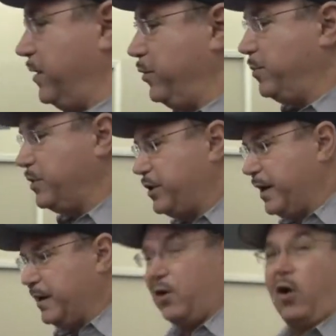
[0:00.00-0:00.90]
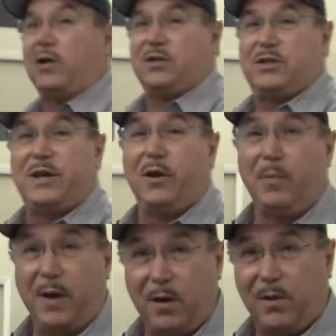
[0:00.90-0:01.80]
a new machine called a skill
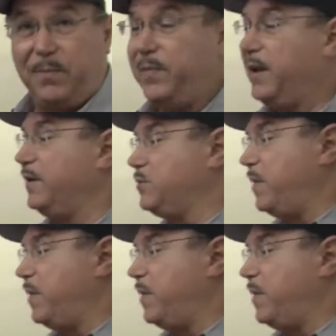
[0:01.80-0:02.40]
mill. It's